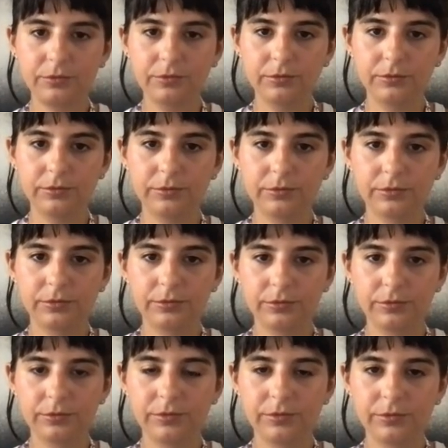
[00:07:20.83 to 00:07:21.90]

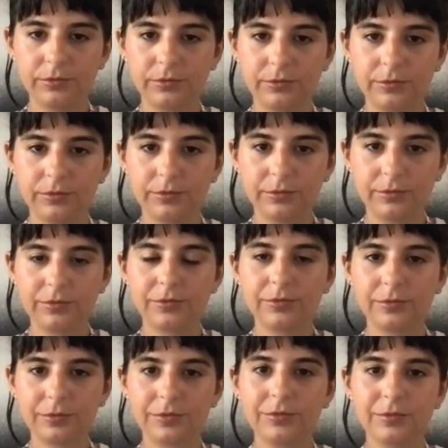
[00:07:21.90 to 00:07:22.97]

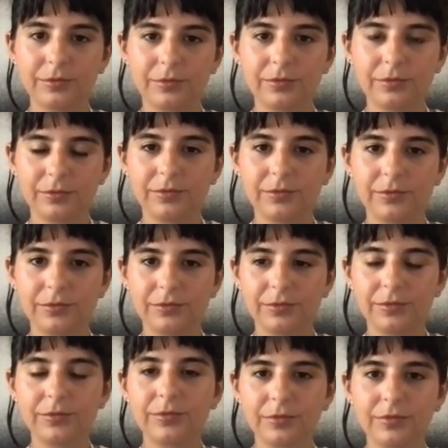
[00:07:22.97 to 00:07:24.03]

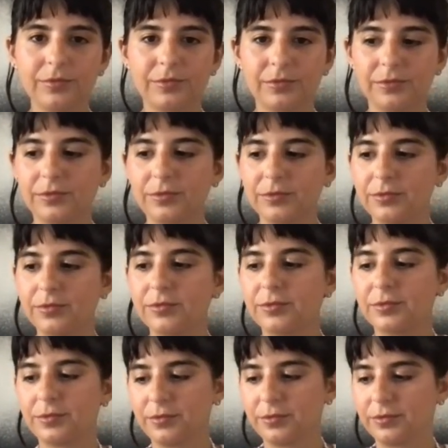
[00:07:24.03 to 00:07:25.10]

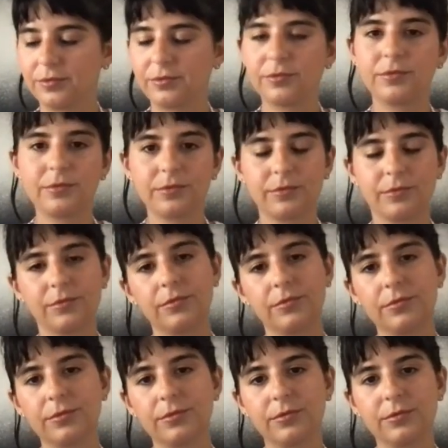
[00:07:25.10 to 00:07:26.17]

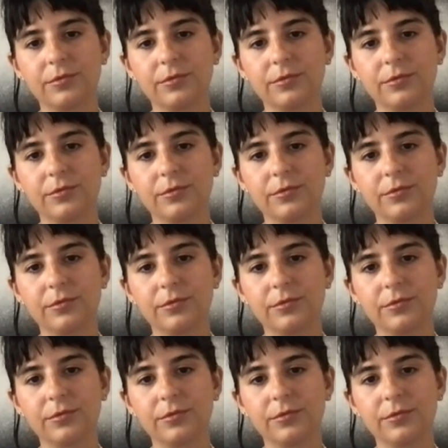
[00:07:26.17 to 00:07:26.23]
No words are spoken by the person on screen.